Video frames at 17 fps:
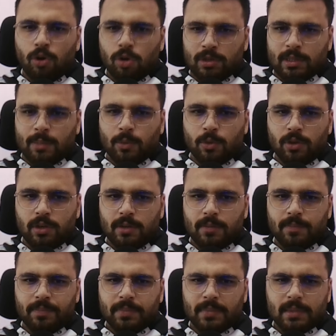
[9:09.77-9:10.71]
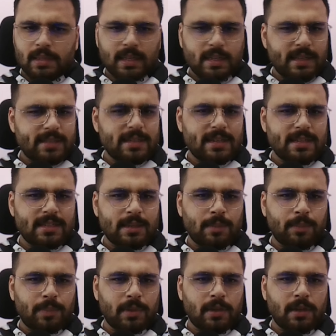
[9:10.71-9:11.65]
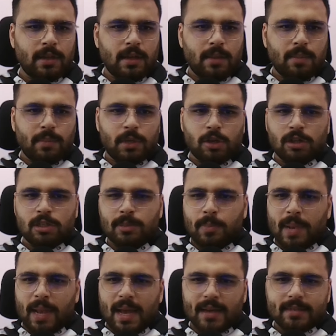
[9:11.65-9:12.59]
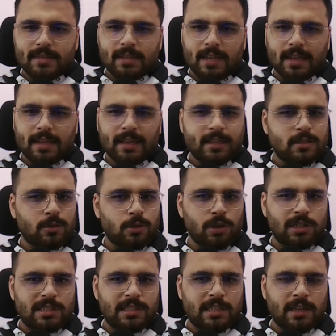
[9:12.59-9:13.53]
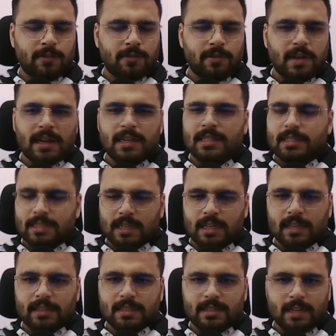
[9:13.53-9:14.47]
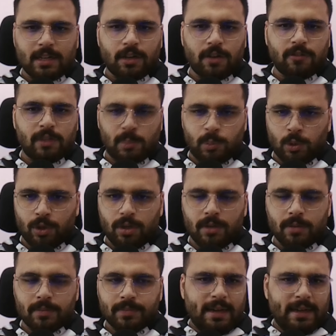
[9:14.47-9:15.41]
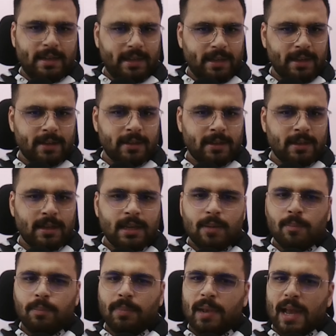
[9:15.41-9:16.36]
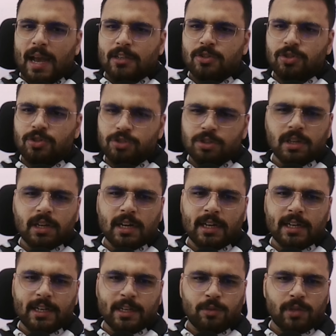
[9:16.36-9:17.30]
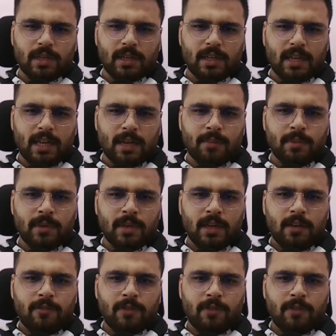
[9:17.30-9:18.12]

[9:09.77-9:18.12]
on the board. The reason is simple because black's king is not safe and still in the center of the board. And here, black should continue the game